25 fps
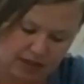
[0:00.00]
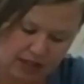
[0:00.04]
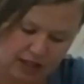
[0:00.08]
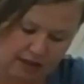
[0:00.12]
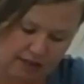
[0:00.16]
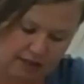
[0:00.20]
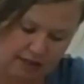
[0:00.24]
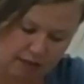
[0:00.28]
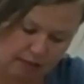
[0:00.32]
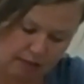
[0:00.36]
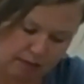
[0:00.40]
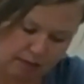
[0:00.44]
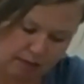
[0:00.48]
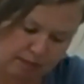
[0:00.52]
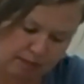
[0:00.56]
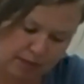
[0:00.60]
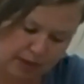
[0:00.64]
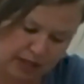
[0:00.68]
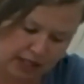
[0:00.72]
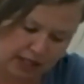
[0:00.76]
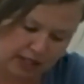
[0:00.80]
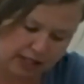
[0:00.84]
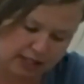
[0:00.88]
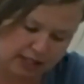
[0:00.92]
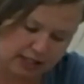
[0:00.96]
I have a
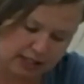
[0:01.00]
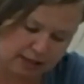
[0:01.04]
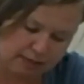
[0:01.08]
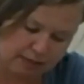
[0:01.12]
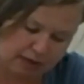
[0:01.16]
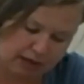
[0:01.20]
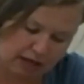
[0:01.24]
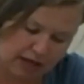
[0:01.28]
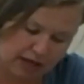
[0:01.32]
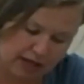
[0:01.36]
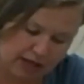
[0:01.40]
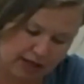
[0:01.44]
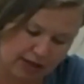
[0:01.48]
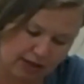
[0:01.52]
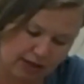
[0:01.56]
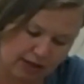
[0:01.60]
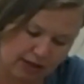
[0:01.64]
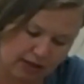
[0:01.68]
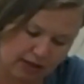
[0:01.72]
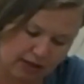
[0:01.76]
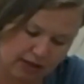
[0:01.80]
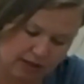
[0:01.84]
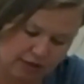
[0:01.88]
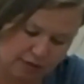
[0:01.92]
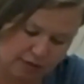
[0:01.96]
big
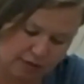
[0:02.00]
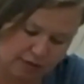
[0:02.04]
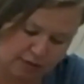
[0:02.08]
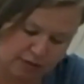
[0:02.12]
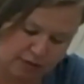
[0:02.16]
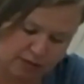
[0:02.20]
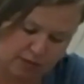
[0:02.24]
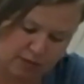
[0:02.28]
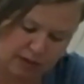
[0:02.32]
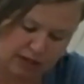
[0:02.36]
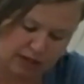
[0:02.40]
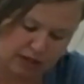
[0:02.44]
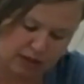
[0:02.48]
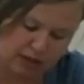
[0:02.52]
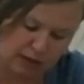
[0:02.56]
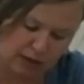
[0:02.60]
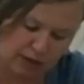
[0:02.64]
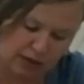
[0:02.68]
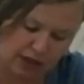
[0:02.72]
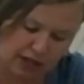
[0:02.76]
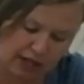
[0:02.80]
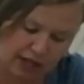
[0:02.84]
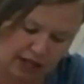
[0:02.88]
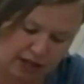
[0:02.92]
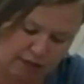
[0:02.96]
smile. I've been
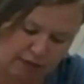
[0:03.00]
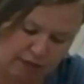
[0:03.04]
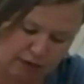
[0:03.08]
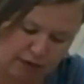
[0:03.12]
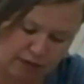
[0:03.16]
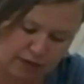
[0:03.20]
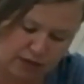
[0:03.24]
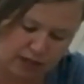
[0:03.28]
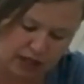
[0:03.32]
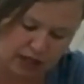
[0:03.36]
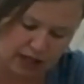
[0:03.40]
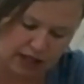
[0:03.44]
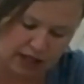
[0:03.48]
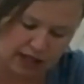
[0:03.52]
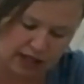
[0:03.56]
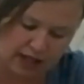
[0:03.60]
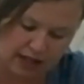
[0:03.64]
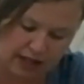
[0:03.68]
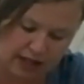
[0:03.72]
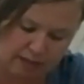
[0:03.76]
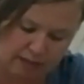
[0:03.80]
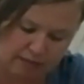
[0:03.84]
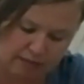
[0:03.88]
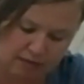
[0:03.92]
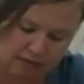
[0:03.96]
told that a few
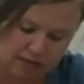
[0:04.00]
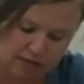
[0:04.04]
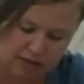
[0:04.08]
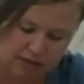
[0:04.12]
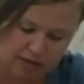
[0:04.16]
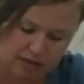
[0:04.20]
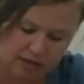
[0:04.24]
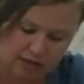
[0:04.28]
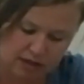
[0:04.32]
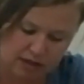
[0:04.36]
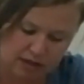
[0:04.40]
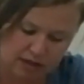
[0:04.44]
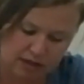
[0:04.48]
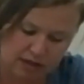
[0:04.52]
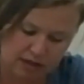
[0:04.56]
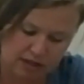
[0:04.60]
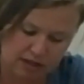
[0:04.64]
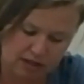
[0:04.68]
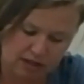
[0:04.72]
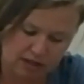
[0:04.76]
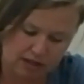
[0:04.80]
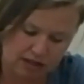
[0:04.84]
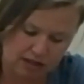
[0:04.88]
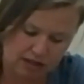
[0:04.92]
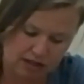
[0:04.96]
times.
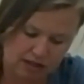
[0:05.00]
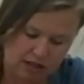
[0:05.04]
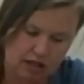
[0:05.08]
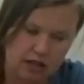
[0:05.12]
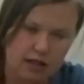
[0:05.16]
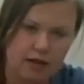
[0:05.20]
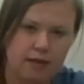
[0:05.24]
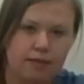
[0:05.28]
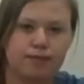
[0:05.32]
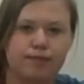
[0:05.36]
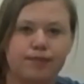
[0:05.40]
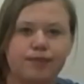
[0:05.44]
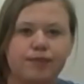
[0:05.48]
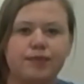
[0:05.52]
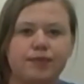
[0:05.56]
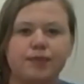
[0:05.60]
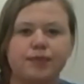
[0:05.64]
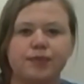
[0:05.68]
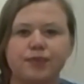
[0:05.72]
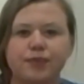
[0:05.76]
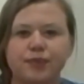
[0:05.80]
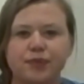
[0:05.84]
Hmm.